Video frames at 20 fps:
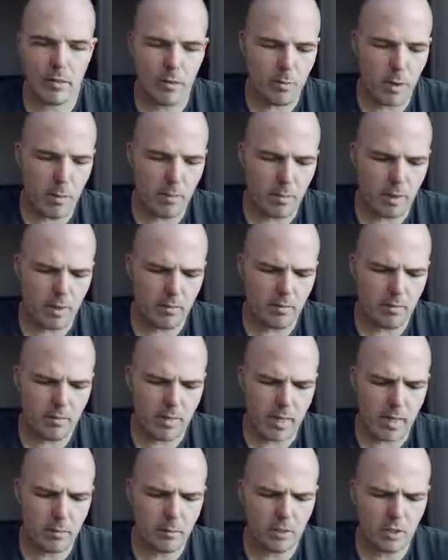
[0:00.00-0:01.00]
remember the
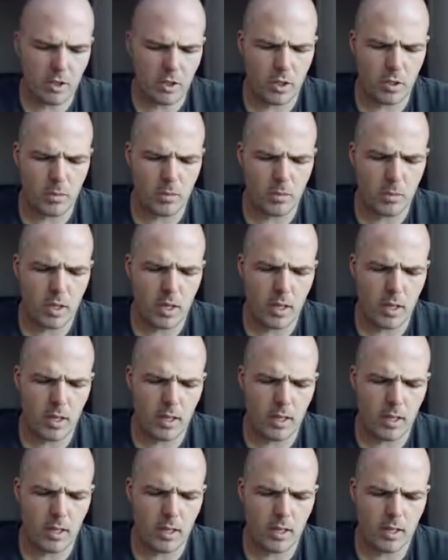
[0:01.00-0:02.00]
names of them.
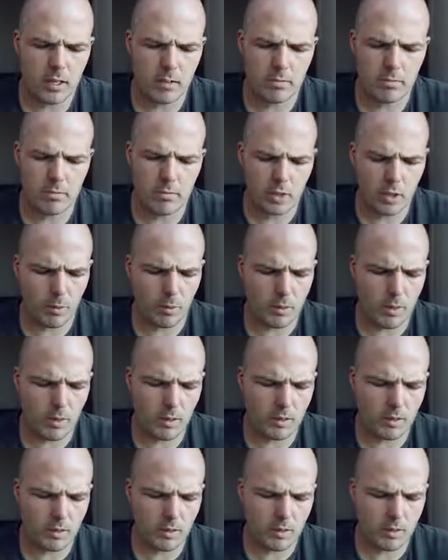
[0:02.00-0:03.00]

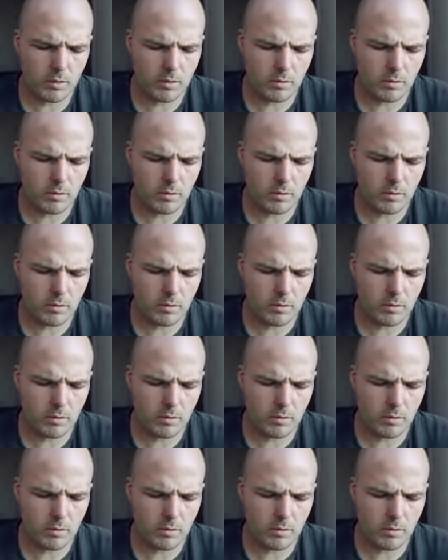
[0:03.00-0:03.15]
Something,